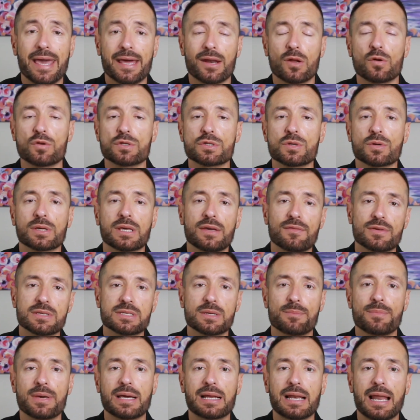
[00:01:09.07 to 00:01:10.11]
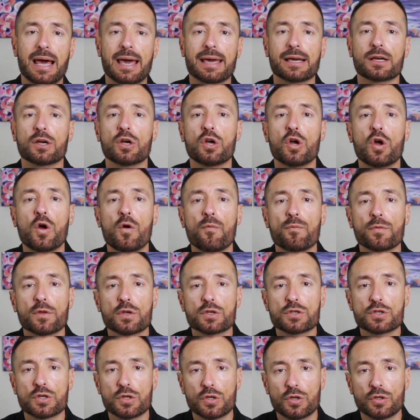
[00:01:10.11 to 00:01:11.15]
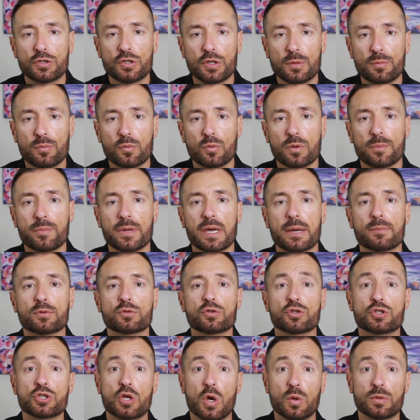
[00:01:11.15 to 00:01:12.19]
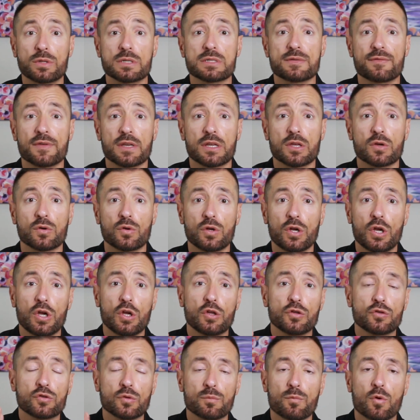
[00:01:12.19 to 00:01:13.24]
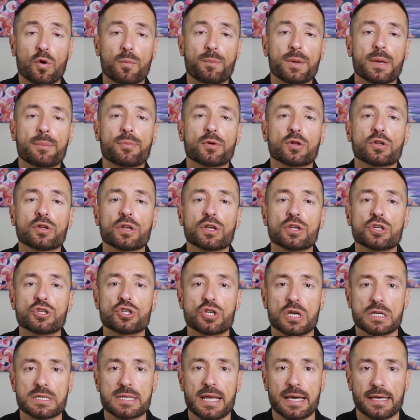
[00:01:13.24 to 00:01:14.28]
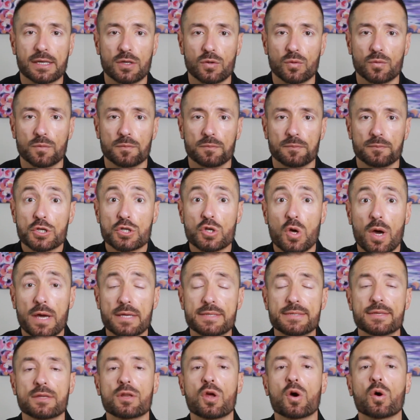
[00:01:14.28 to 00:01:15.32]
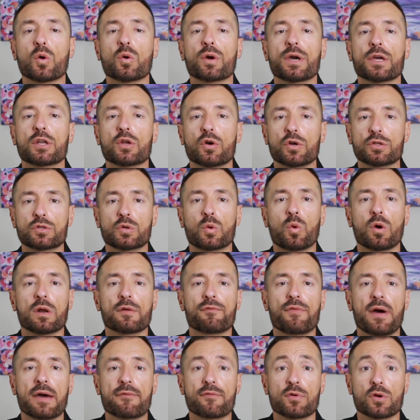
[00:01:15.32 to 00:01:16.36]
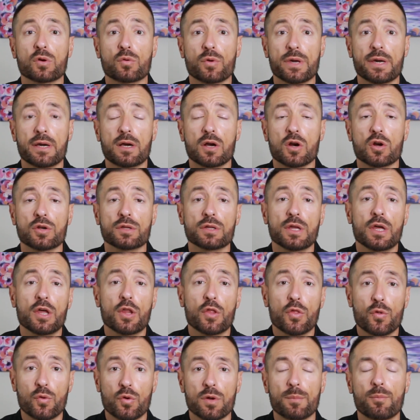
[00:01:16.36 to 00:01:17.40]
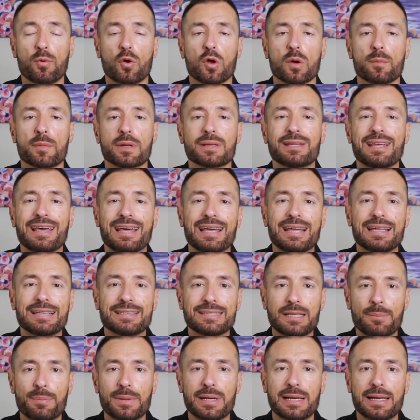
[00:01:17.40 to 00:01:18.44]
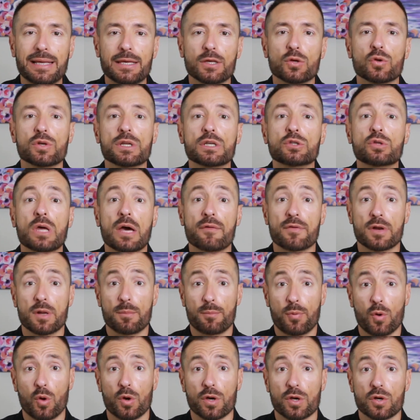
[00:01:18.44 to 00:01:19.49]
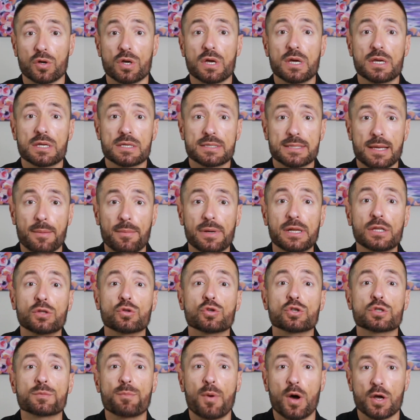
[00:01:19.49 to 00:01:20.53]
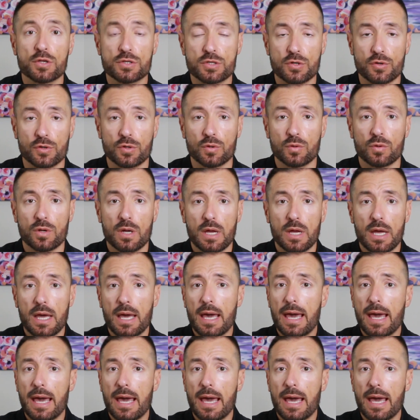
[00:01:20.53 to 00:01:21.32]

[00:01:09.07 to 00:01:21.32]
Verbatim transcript: and also give us a big like so YouTube will be able to show this video to more people just like you. So as you know, in order to qualify for a green card through employment, typically you need to have an employer, somebody to sponsor you.